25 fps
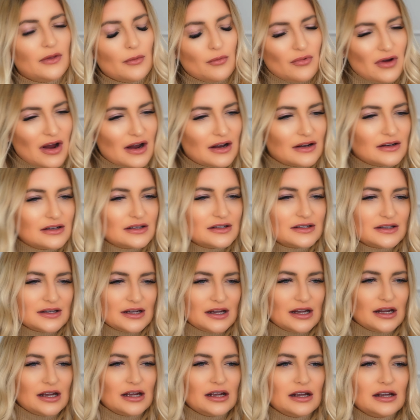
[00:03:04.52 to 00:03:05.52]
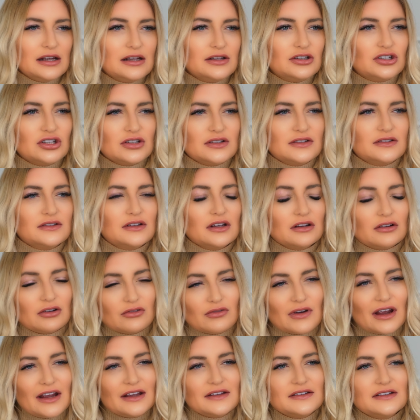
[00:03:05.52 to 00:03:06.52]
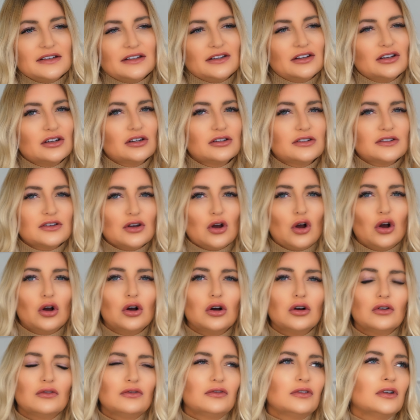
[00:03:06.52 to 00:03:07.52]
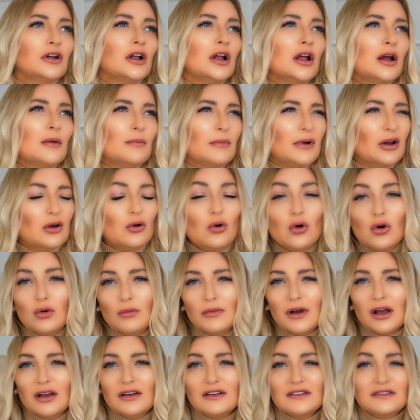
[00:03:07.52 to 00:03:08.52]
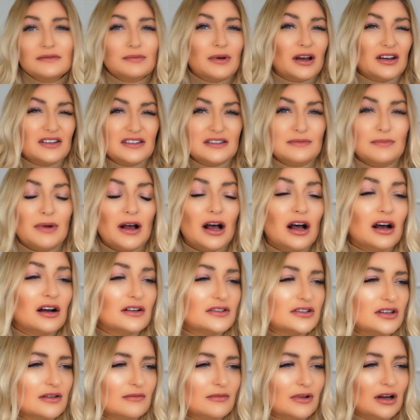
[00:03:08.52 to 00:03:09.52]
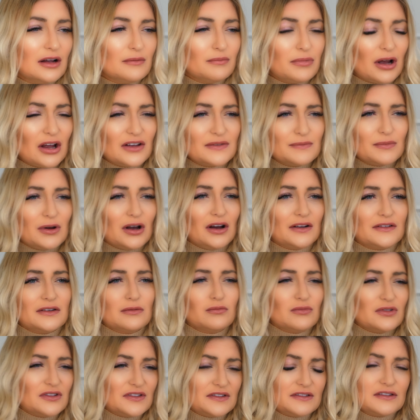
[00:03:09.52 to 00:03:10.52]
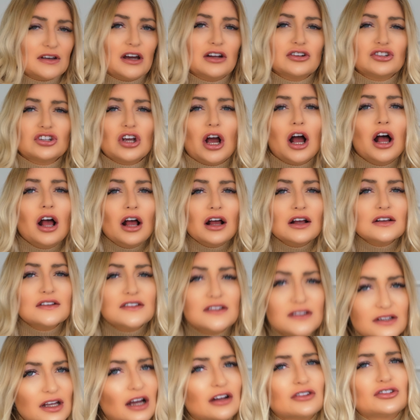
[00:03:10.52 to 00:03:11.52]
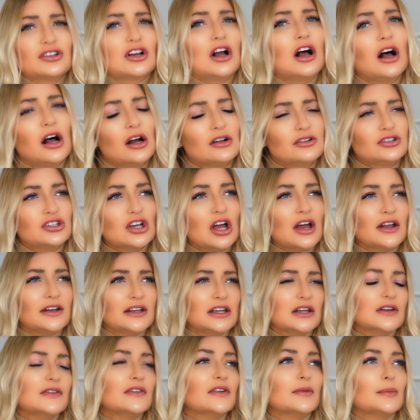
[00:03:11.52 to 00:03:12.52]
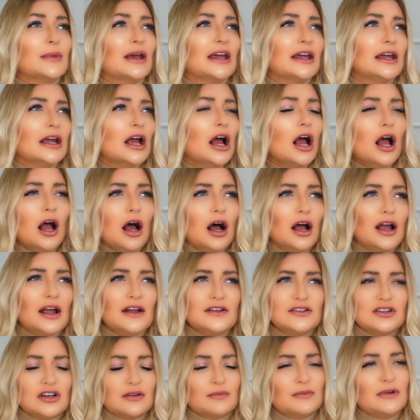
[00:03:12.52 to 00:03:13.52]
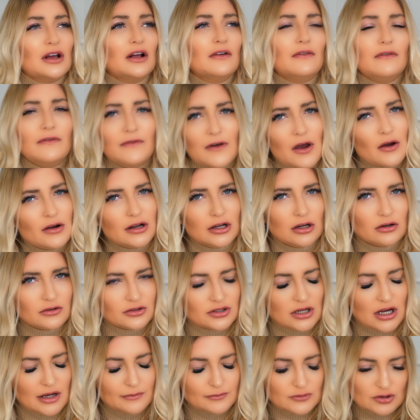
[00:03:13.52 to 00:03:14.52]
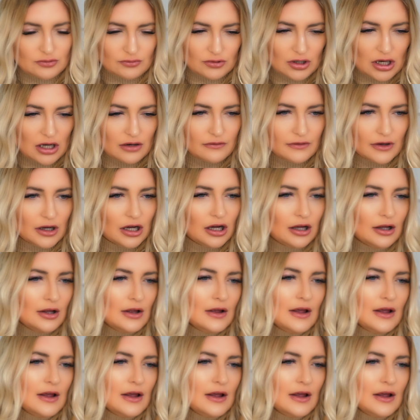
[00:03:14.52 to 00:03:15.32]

the pregnancy, just the craziness of my hormones postpartum. Like postpartum was such a hard journey for me. It took me a very long time to recover